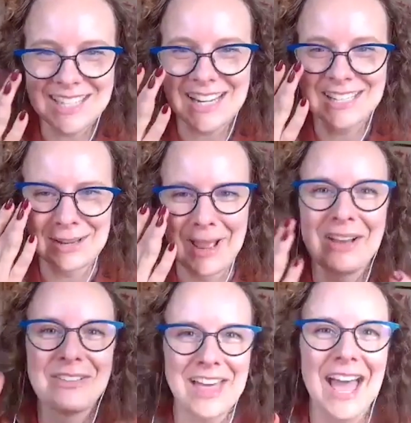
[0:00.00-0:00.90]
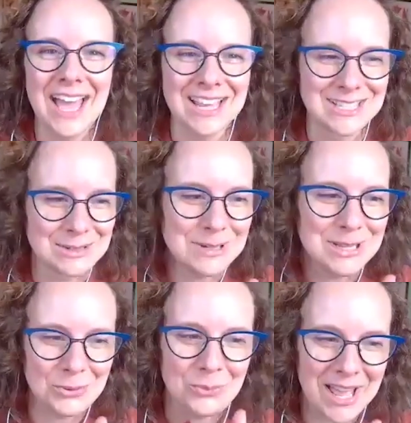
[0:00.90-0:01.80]
Like somehow that has to be
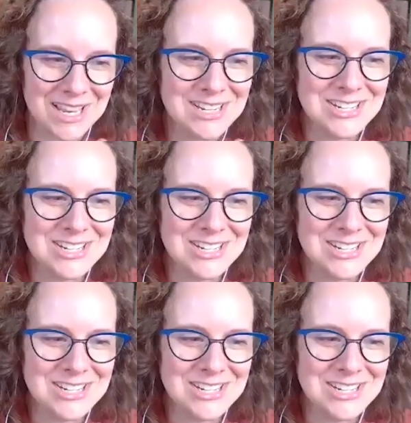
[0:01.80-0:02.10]
the wedge.